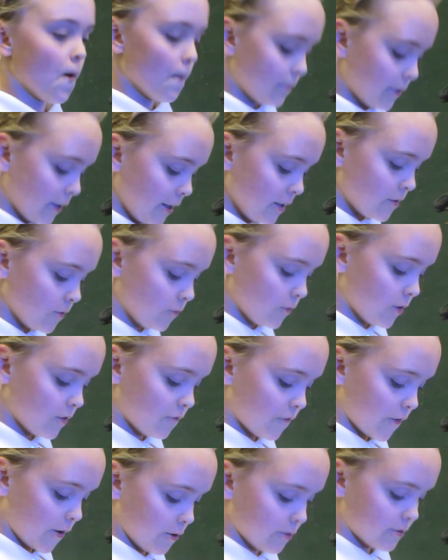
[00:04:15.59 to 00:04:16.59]
Please do this
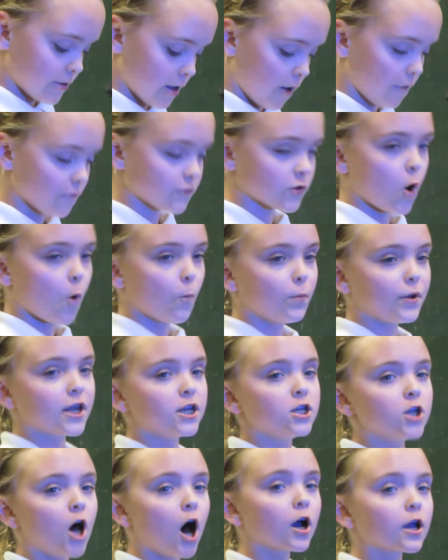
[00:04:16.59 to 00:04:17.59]
for yourself. We
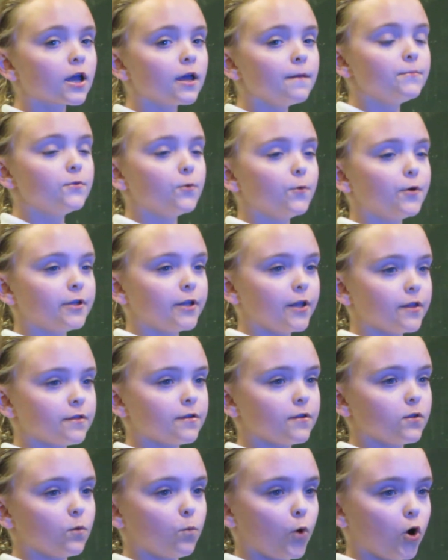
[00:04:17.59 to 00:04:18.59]
cannot keep doing this
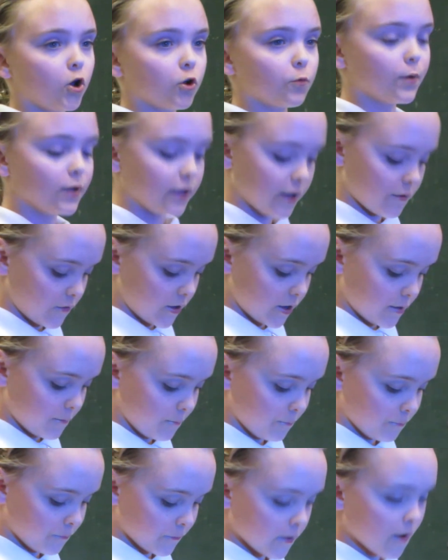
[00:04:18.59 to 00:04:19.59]
to the world we live in.
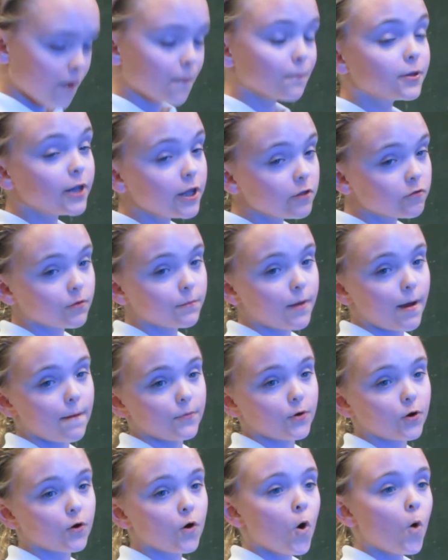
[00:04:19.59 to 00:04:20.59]
Please
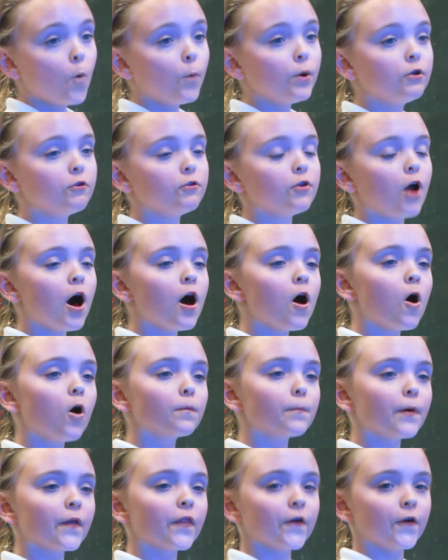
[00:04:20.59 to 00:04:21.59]
remember, we do not
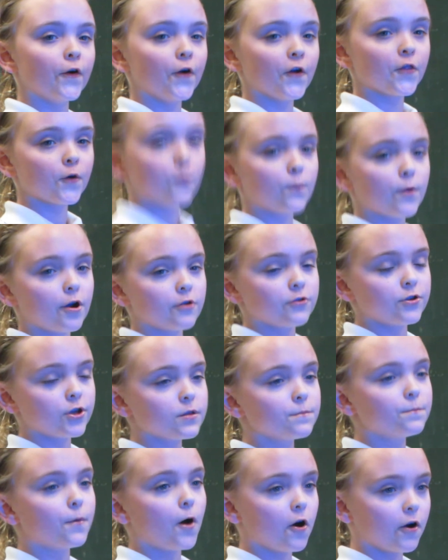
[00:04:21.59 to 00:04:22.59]
own Mother Earth, we are
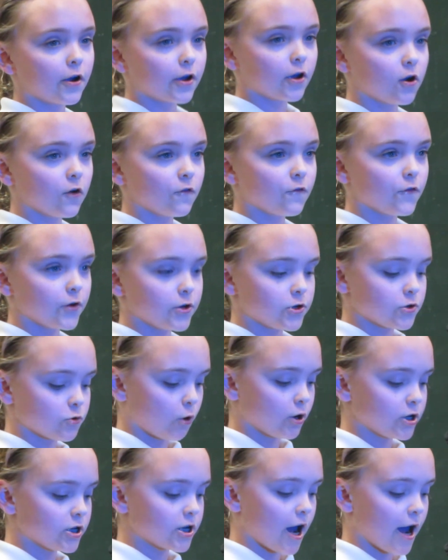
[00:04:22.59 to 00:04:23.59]
just borrowing her for a
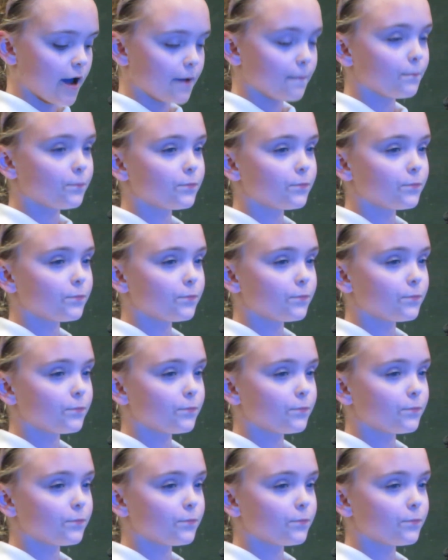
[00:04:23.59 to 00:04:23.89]
short time.